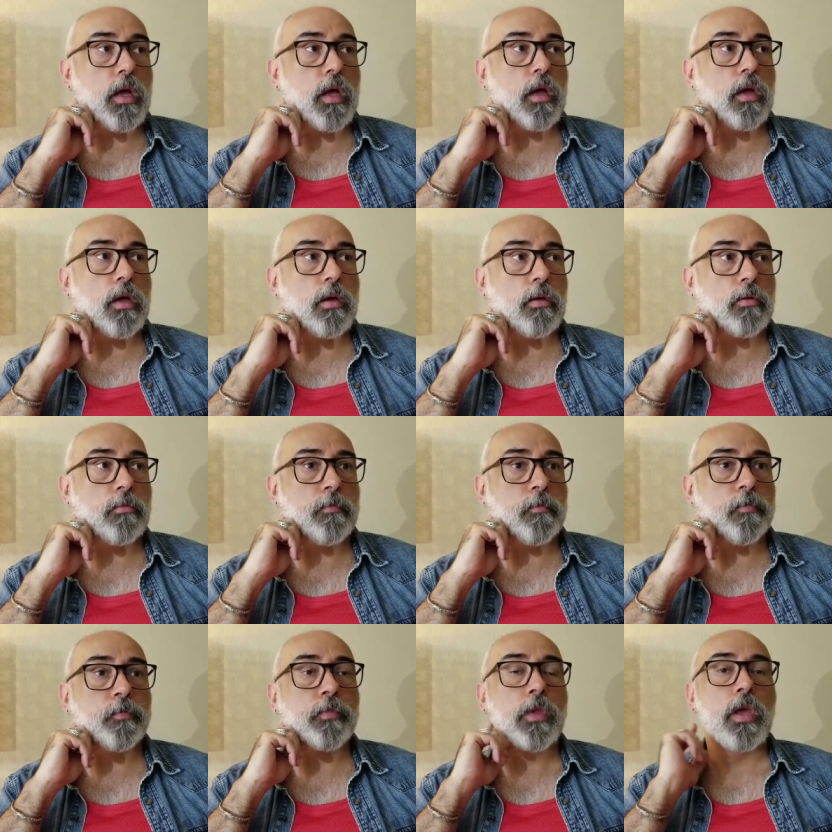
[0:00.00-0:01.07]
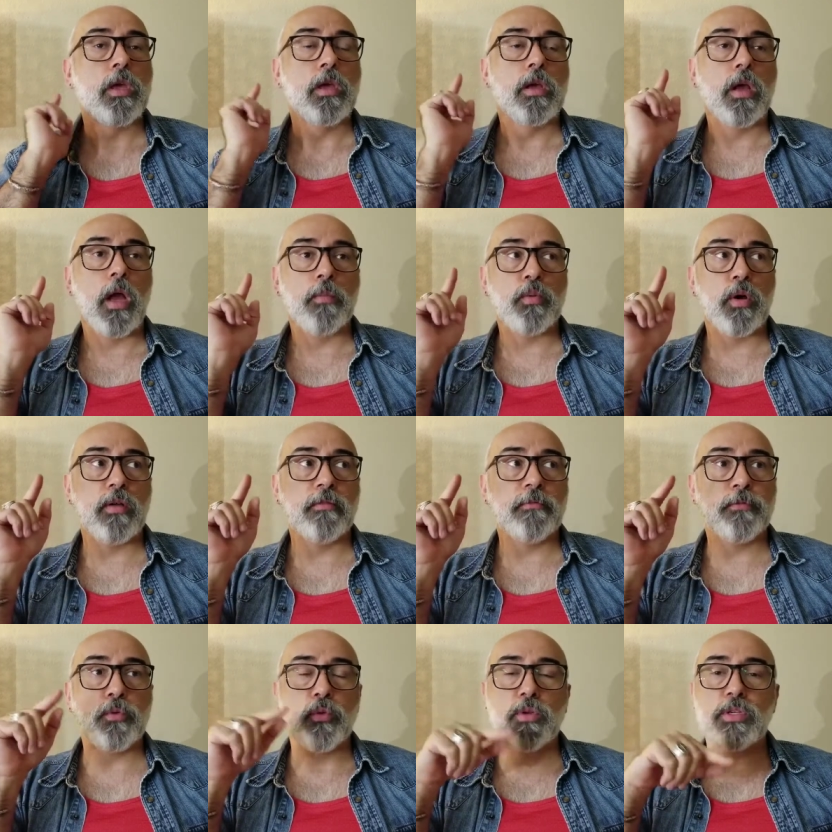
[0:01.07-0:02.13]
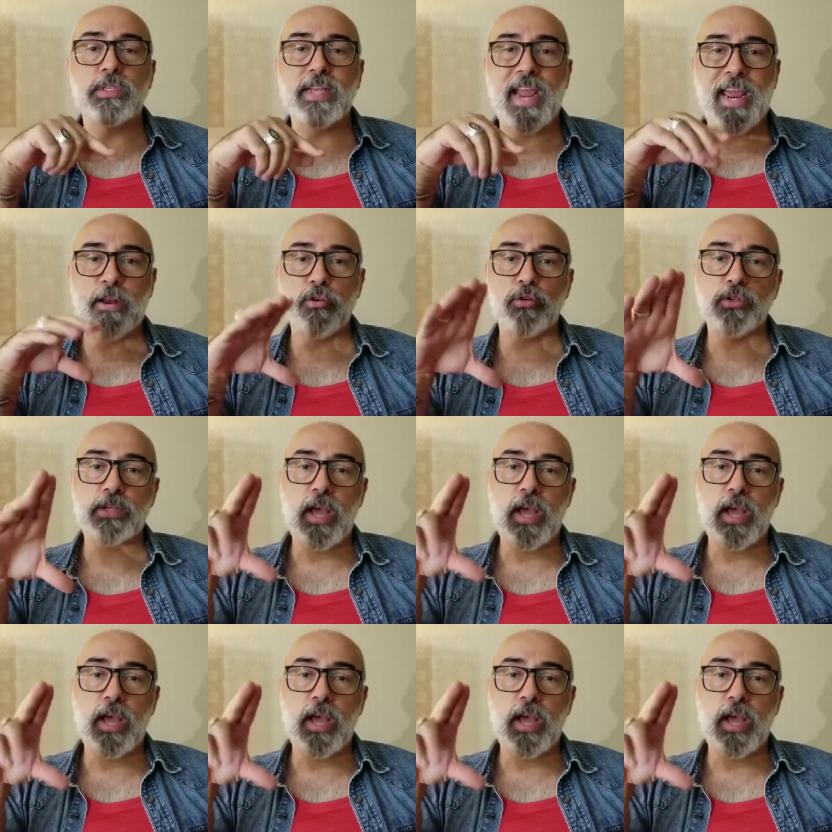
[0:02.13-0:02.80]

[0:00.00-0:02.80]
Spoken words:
I brought food containers.